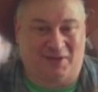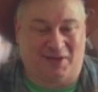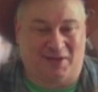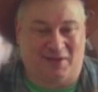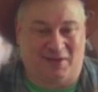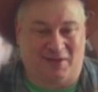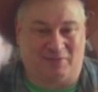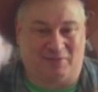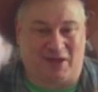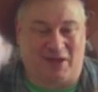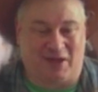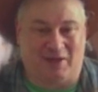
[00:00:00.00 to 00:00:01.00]
I
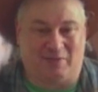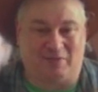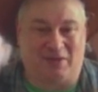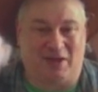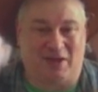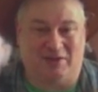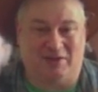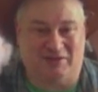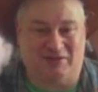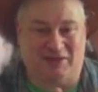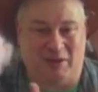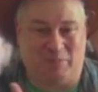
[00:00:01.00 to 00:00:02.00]
am kind of
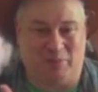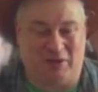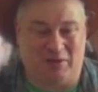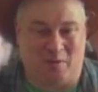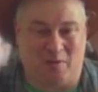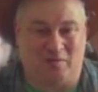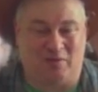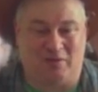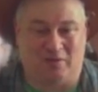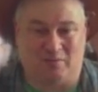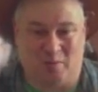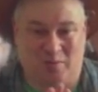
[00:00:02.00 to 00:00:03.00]
stepping over
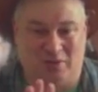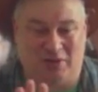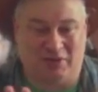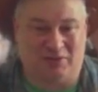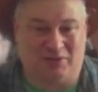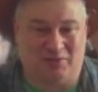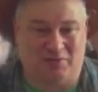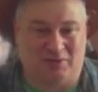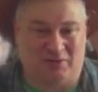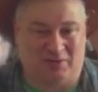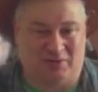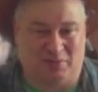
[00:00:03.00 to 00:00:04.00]
more into
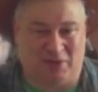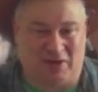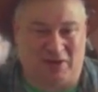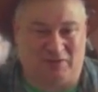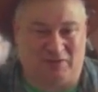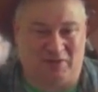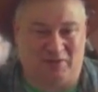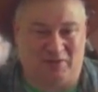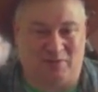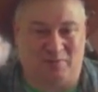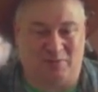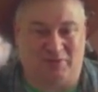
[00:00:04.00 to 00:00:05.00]
the
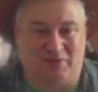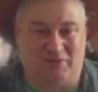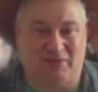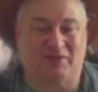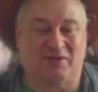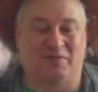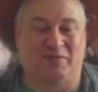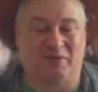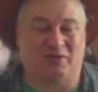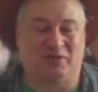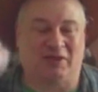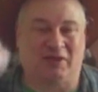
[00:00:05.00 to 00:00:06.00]
Pathfinder world this year
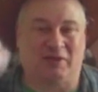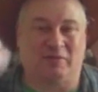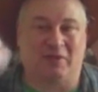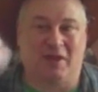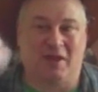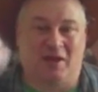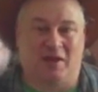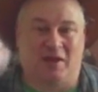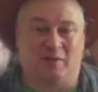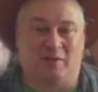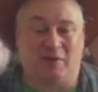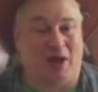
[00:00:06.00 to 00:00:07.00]
officially.
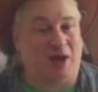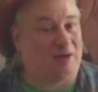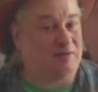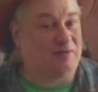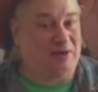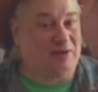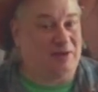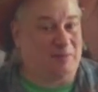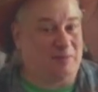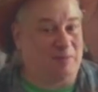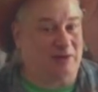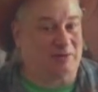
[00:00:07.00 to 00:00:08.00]
Not leaving D&D
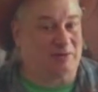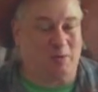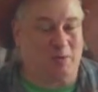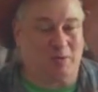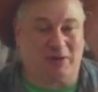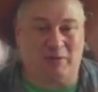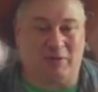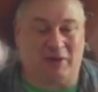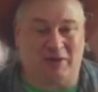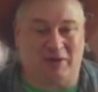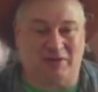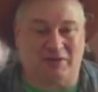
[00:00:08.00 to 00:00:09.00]
behind totally
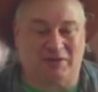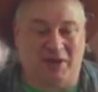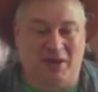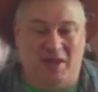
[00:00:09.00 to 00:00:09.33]
because